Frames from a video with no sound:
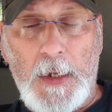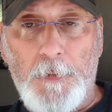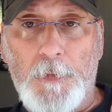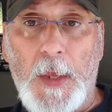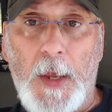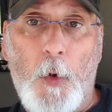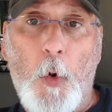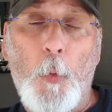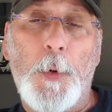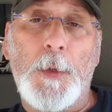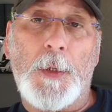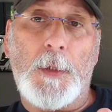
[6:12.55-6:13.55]
If they
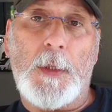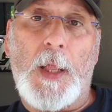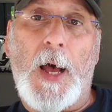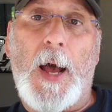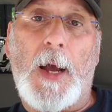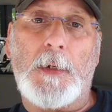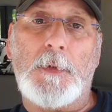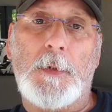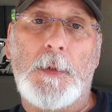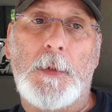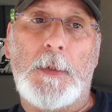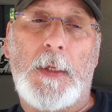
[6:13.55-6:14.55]
open the
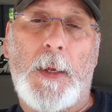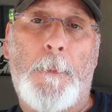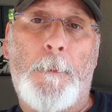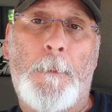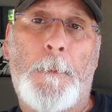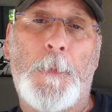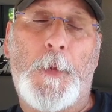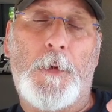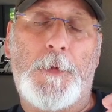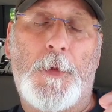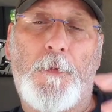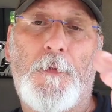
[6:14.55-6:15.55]
locks,
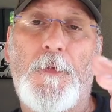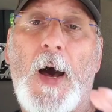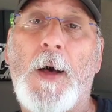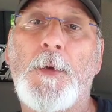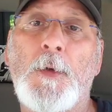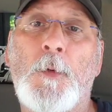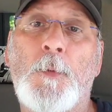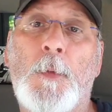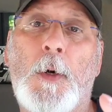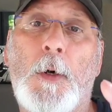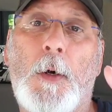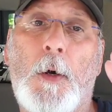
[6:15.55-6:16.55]
the
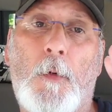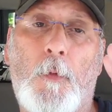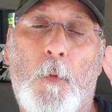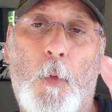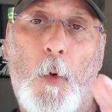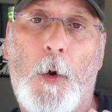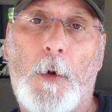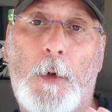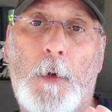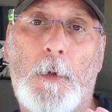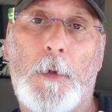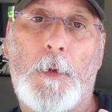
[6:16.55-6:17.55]
volume of
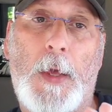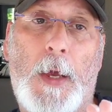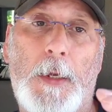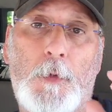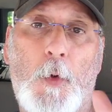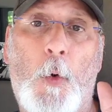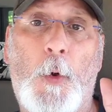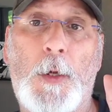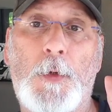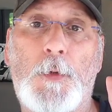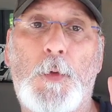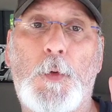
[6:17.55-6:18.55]
water that is
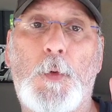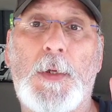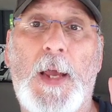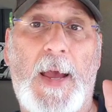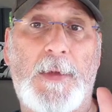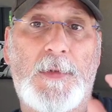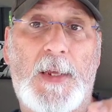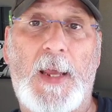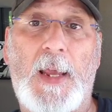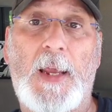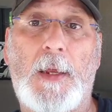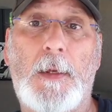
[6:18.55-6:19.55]
going to
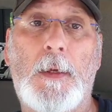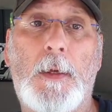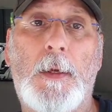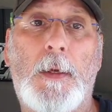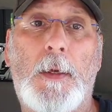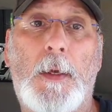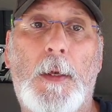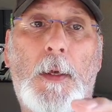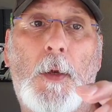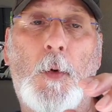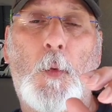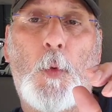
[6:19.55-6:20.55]
cascade
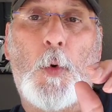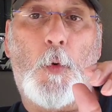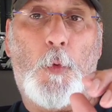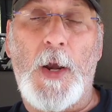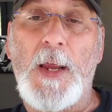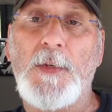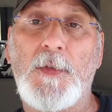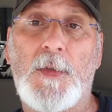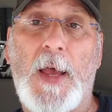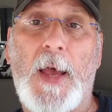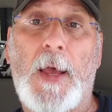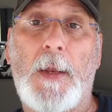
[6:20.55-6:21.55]
will raise
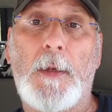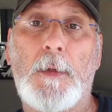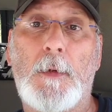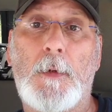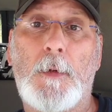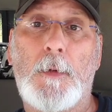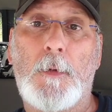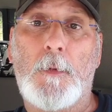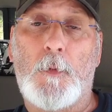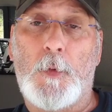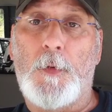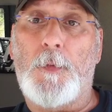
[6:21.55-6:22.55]
that
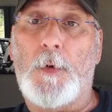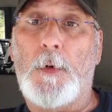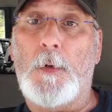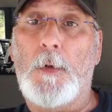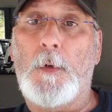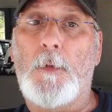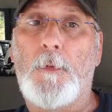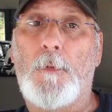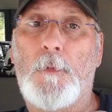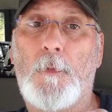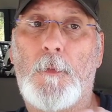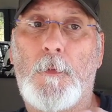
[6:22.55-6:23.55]
river
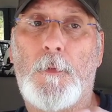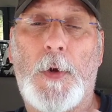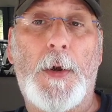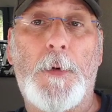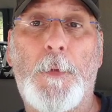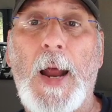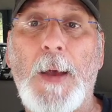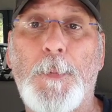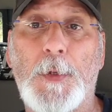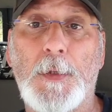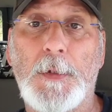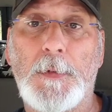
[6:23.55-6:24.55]
very
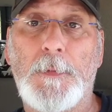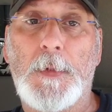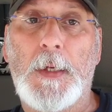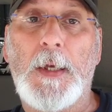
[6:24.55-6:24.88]
rapidly.